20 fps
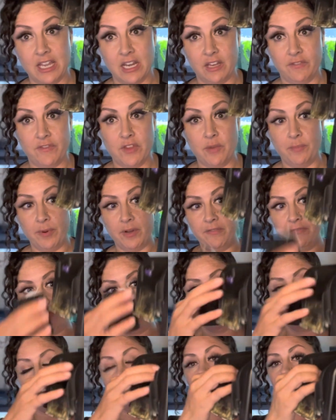if you
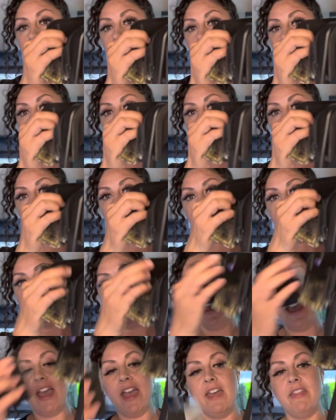prefer,
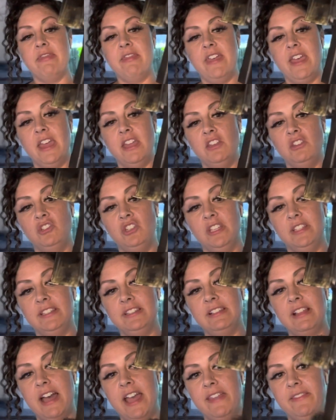and then just
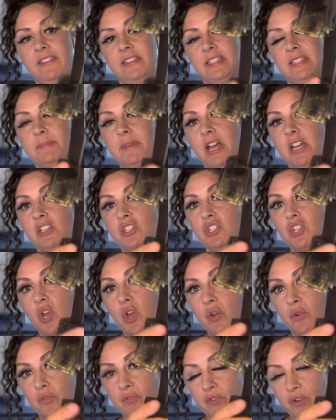slide the sponge
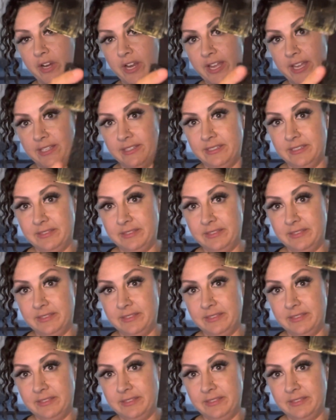over it.